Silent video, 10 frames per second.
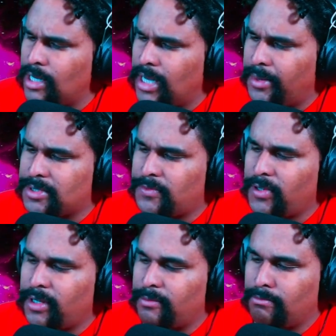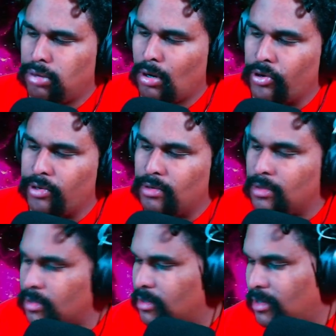I was flying burn.
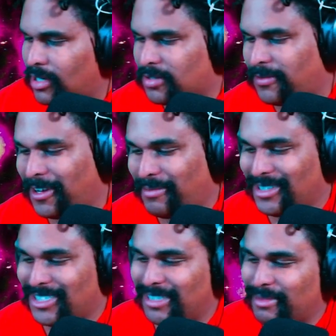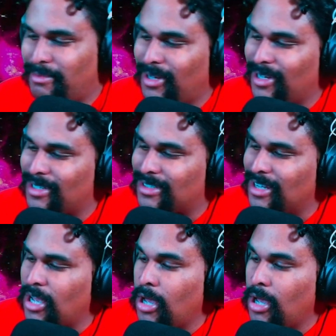I was flying by the seat of my pants.